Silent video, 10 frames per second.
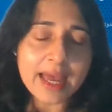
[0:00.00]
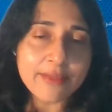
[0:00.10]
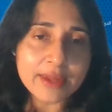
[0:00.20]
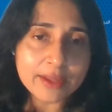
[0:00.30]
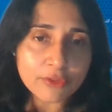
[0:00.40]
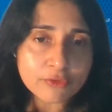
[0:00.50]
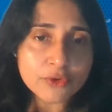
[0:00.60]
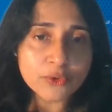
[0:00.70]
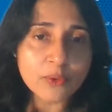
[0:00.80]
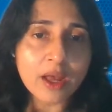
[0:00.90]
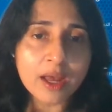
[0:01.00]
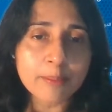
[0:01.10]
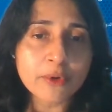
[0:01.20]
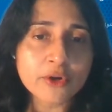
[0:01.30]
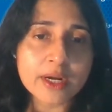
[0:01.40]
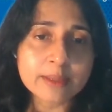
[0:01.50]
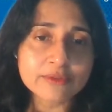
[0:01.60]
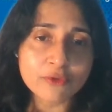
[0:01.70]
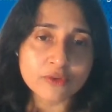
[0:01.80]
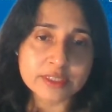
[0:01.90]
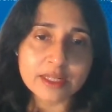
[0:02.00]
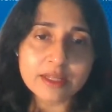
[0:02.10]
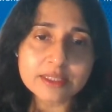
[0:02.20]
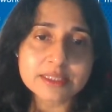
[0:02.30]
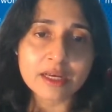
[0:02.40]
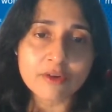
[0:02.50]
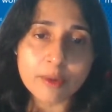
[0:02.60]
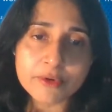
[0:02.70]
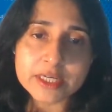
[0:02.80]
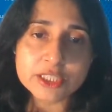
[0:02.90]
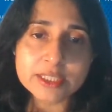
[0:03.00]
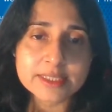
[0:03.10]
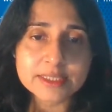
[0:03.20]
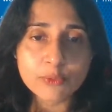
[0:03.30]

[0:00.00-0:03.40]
And then through our programs for results, our operations,